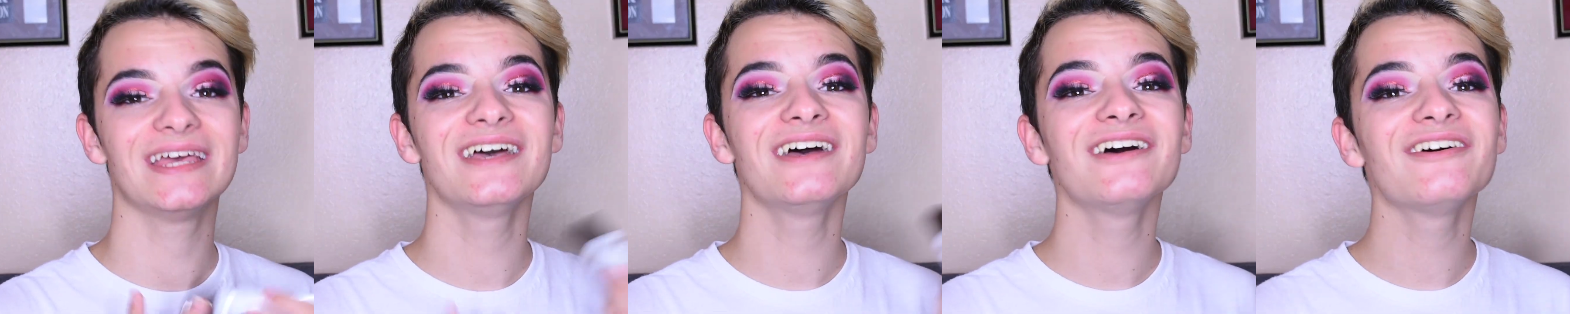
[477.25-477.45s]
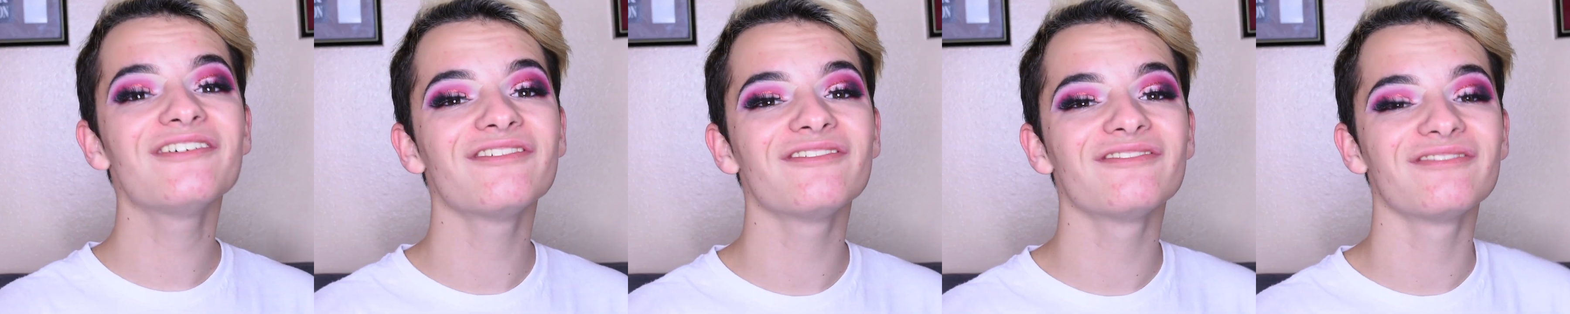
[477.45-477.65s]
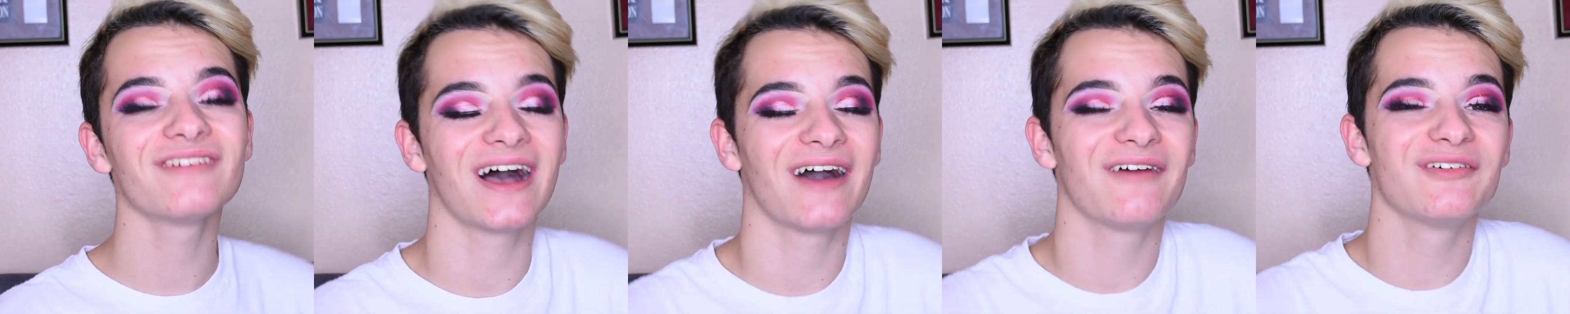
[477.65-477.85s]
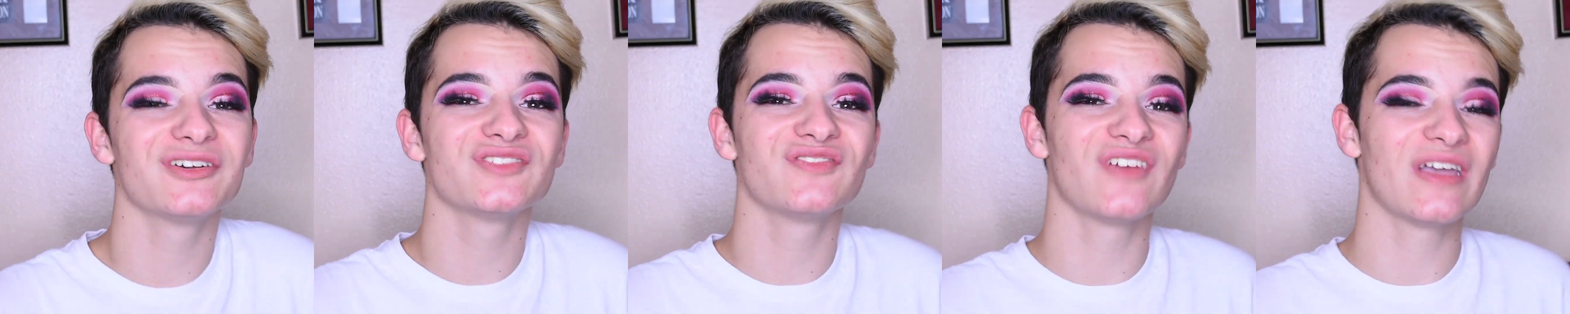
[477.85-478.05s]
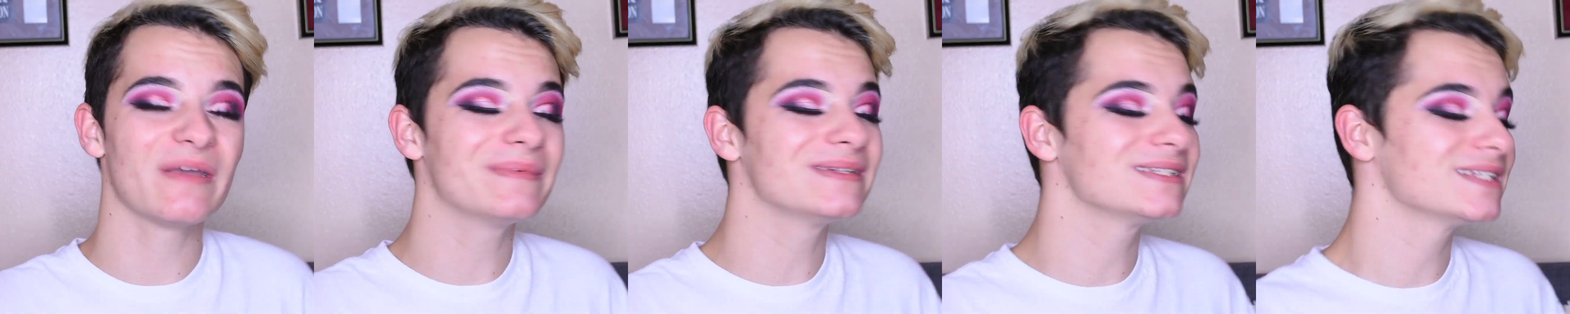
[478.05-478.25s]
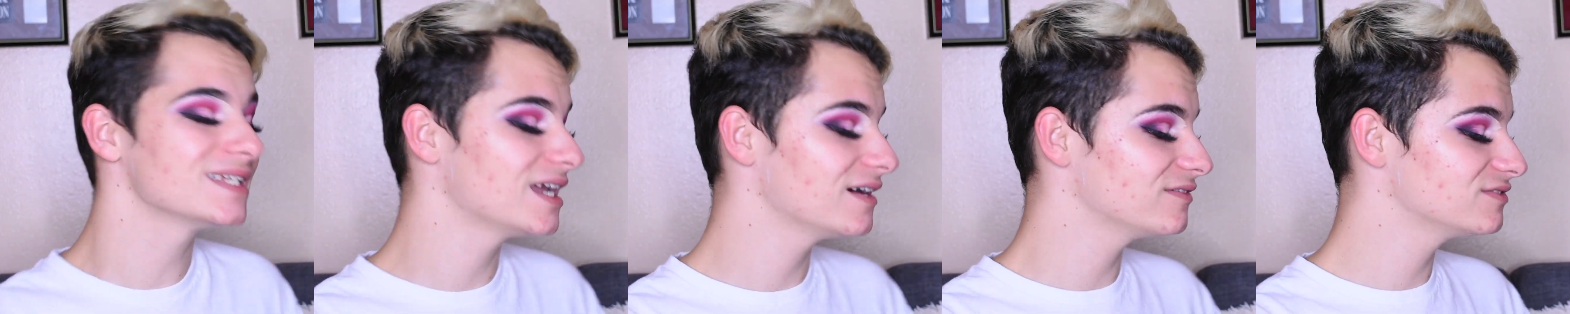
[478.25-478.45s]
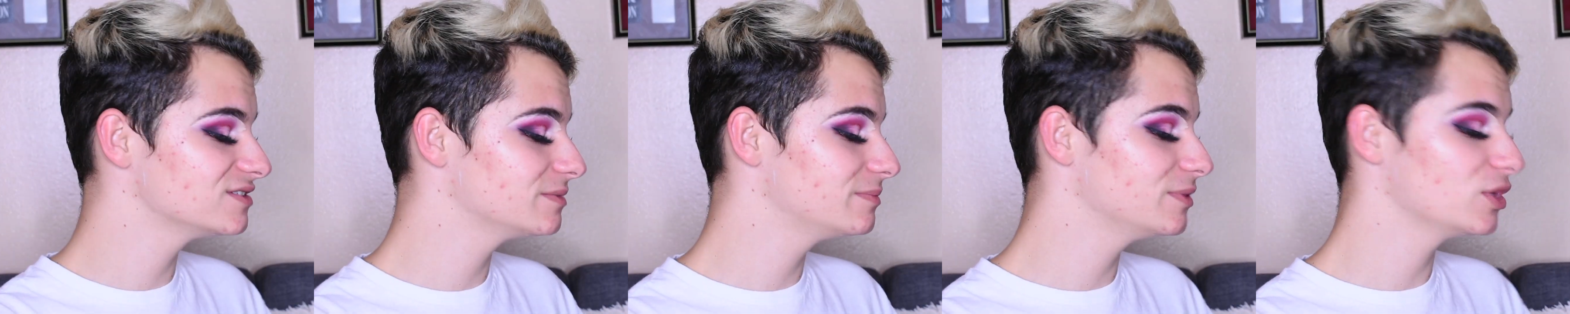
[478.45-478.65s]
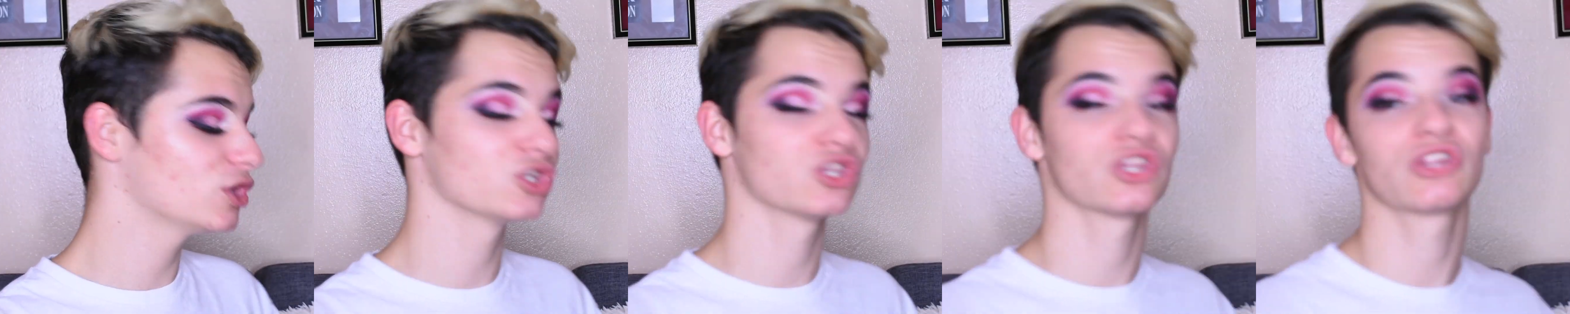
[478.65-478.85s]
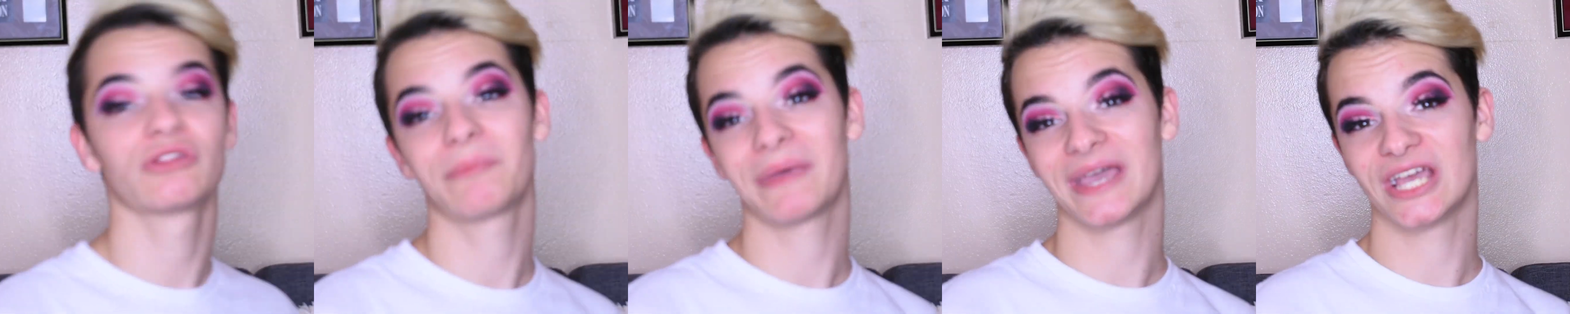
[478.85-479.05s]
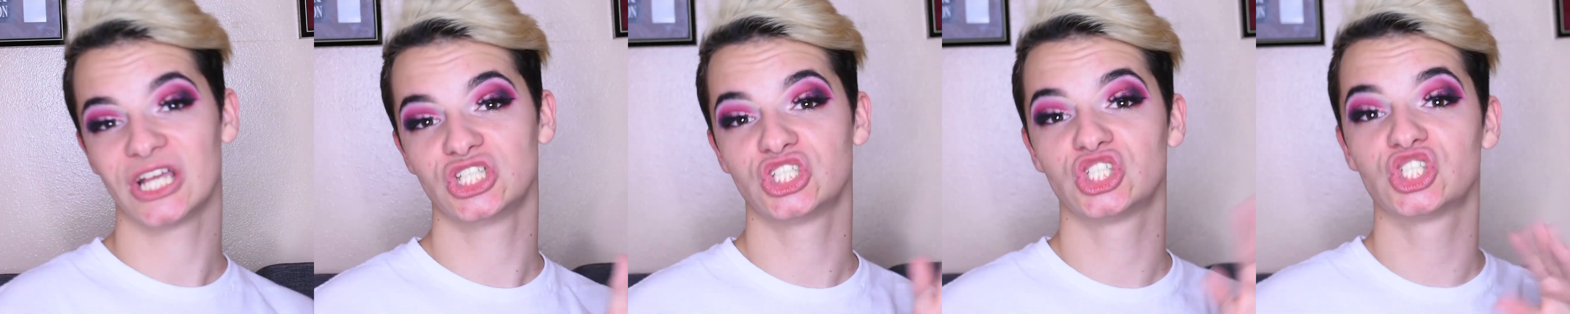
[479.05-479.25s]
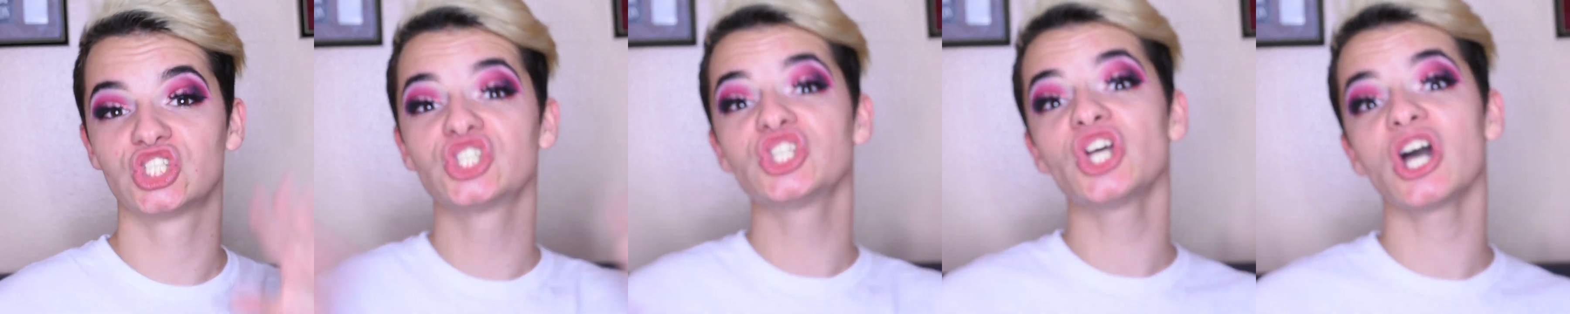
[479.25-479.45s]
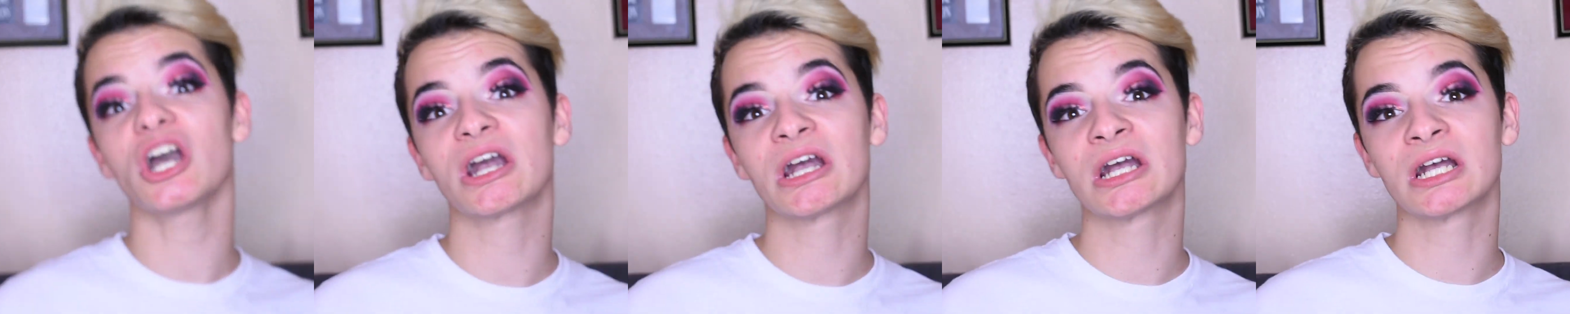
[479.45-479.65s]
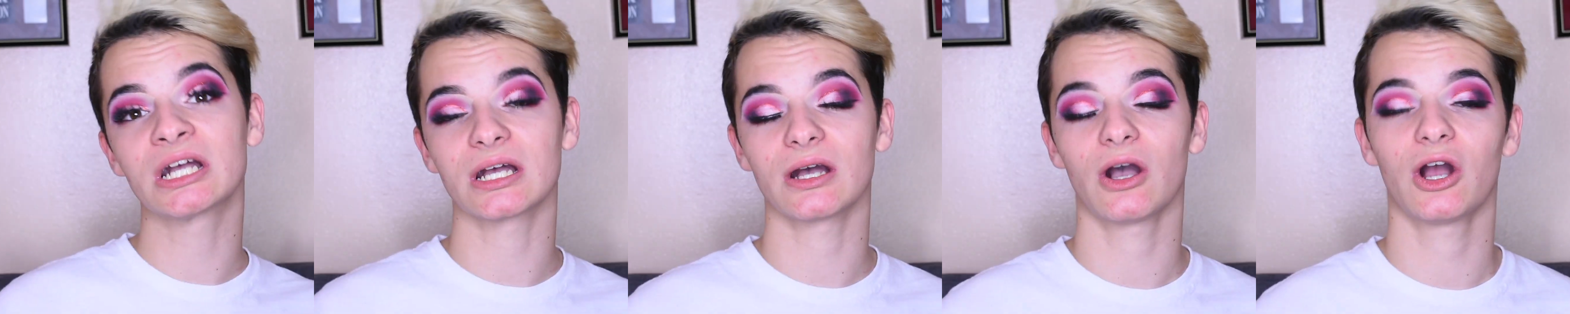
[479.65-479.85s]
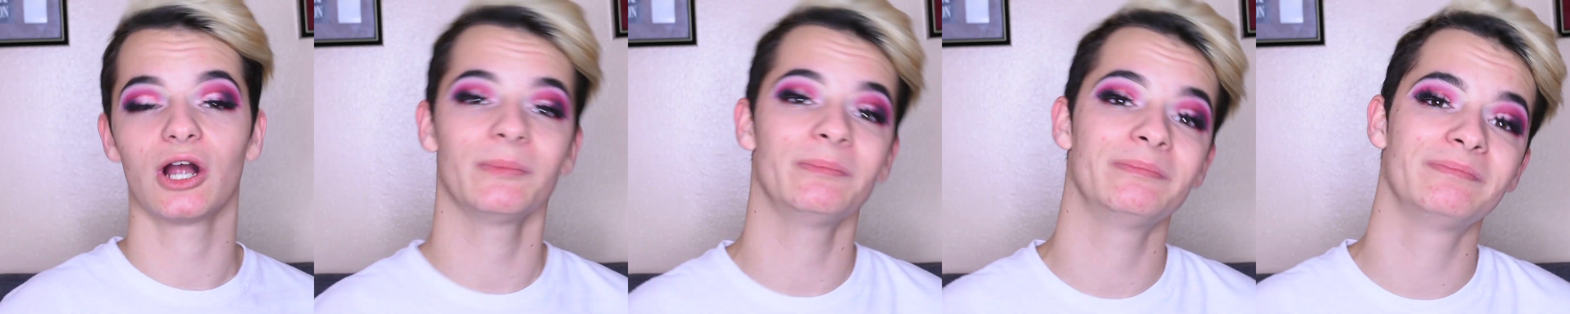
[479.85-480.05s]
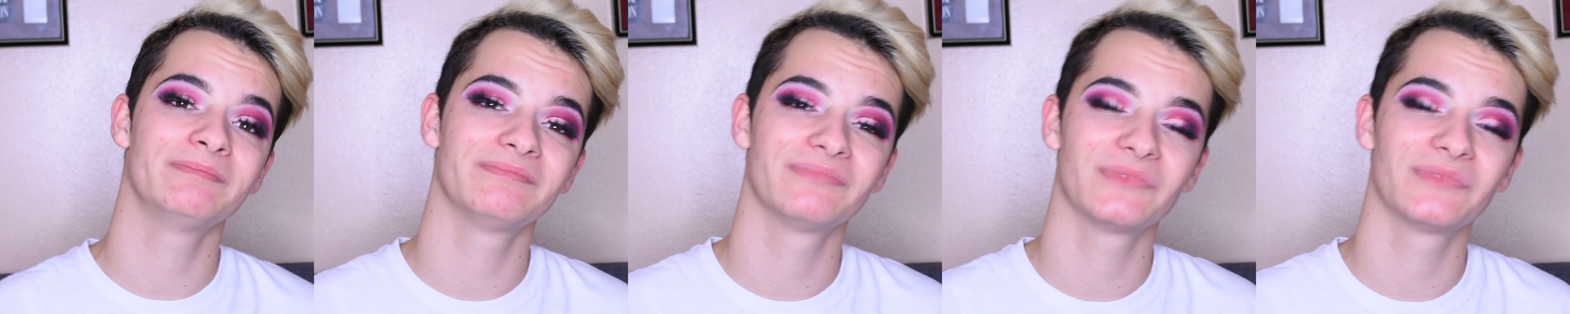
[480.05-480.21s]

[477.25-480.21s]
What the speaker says: If I was famous enough to be on the page Shook or